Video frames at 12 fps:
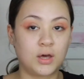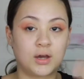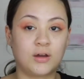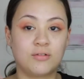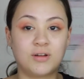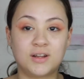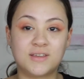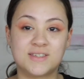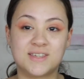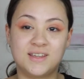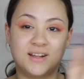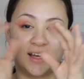I already
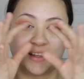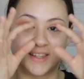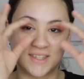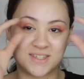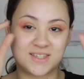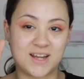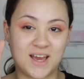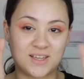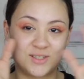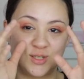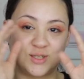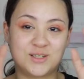see like the
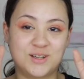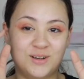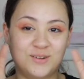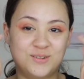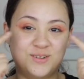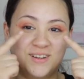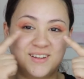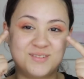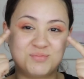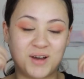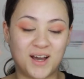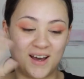snatch of
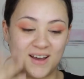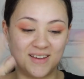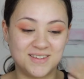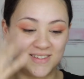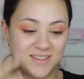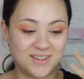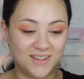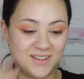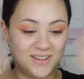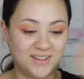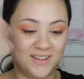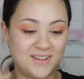my eyes,
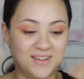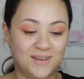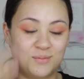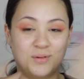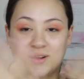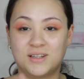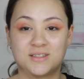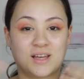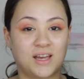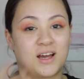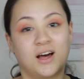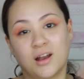but it's
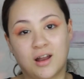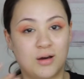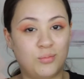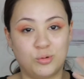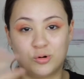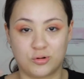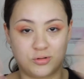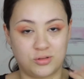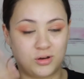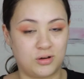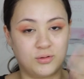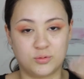like a lot more
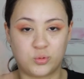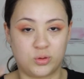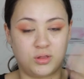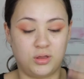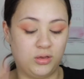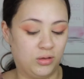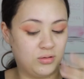that comes with it.